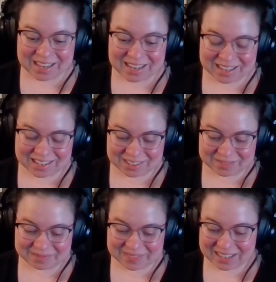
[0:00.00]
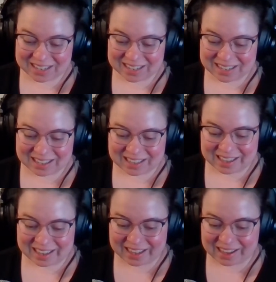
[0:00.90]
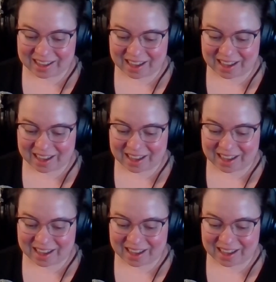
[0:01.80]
Um, like